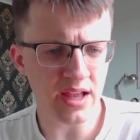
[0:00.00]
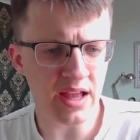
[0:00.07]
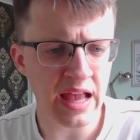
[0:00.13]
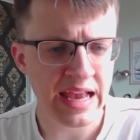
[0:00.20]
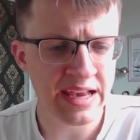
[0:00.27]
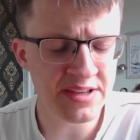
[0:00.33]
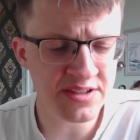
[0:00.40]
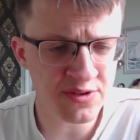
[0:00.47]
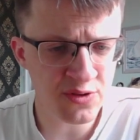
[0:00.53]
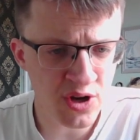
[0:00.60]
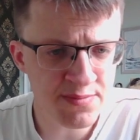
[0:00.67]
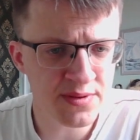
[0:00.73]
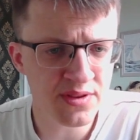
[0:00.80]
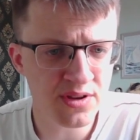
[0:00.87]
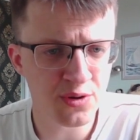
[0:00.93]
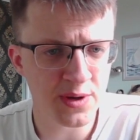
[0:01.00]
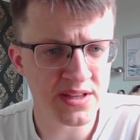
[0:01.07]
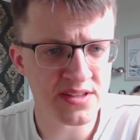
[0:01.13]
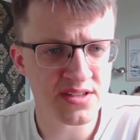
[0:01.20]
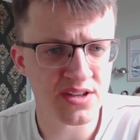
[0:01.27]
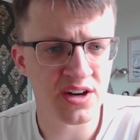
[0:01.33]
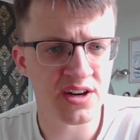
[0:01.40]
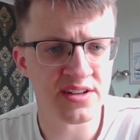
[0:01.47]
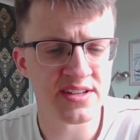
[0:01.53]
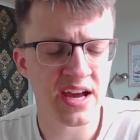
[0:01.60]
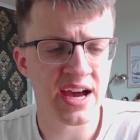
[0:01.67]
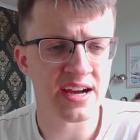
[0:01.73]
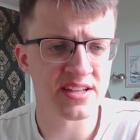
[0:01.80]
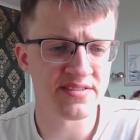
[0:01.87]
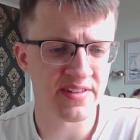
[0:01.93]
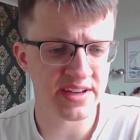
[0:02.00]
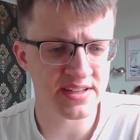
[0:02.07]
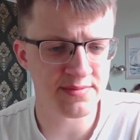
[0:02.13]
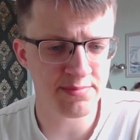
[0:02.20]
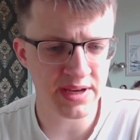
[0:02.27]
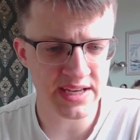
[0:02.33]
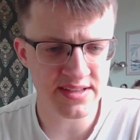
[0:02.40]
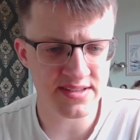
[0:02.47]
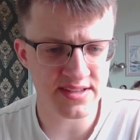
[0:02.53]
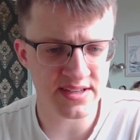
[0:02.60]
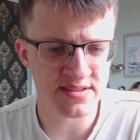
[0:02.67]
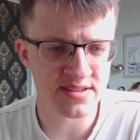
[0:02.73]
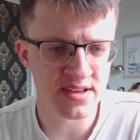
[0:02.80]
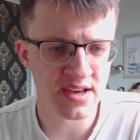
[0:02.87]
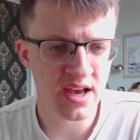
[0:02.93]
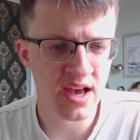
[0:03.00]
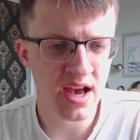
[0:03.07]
He's going to open the queen side, activate his pieces,